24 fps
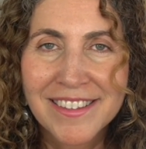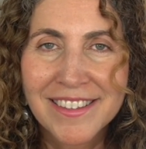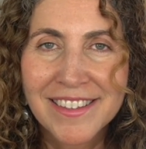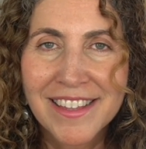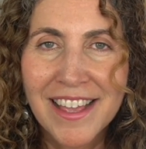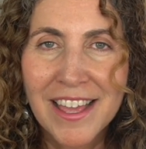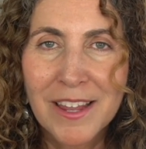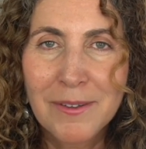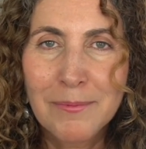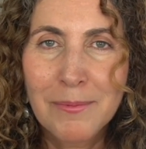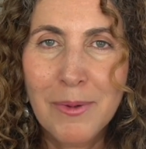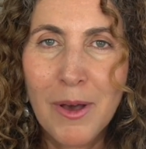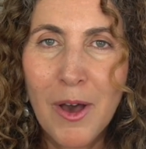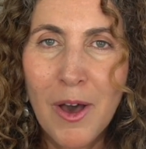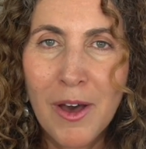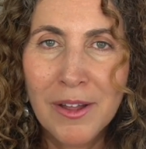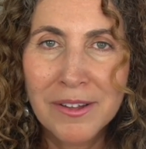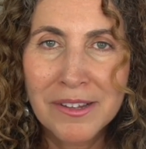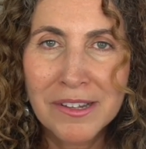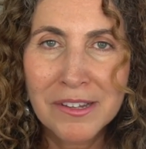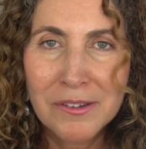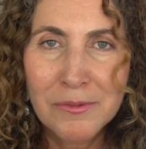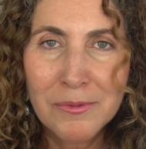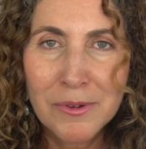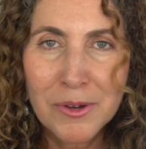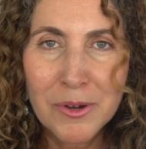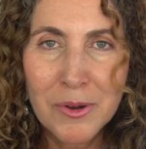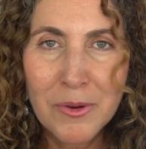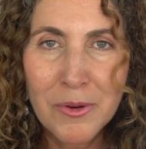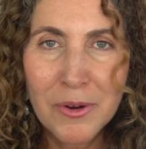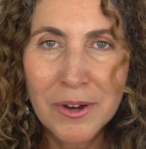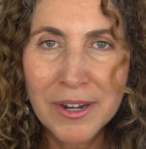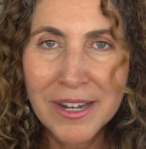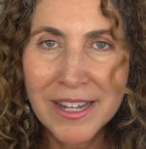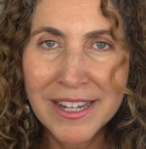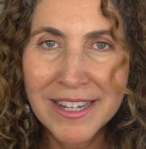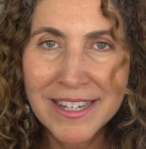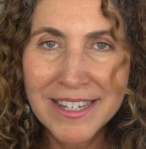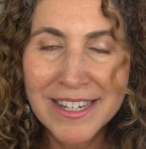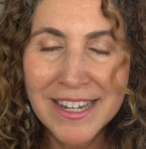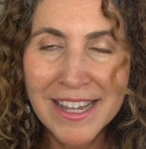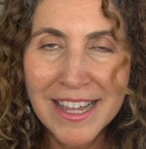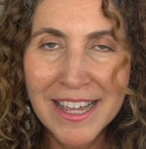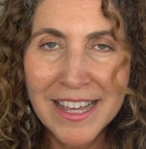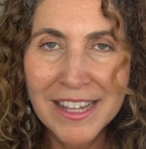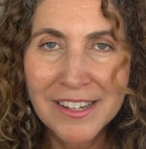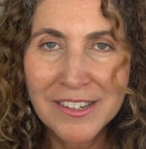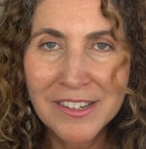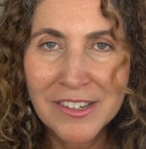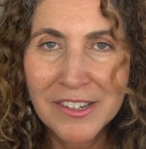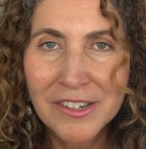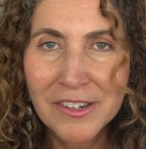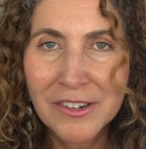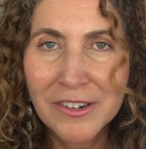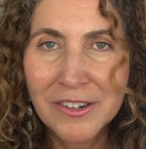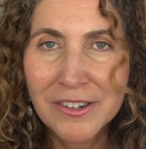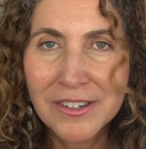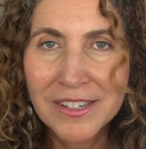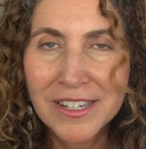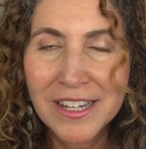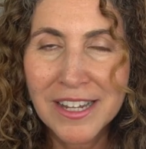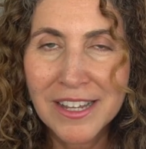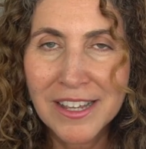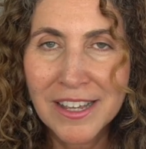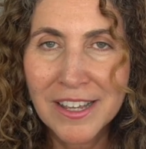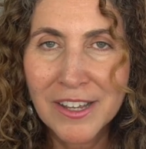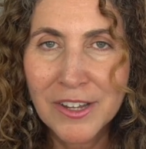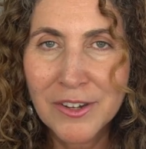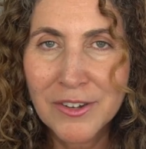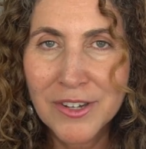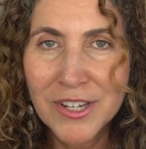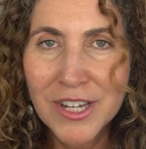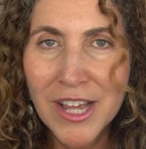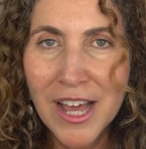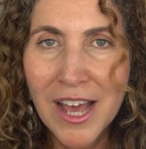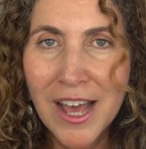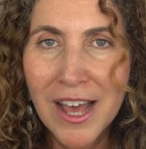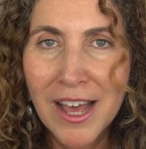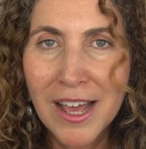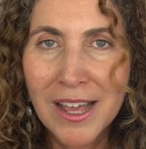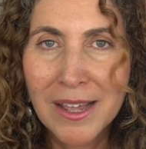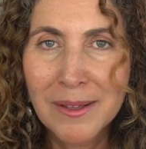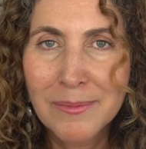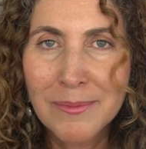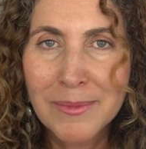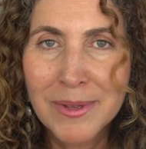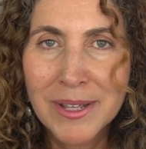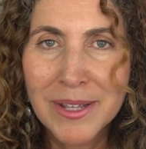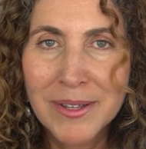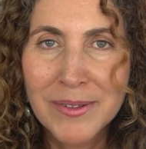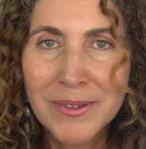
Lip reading: And pause the recording to answer, taking your time.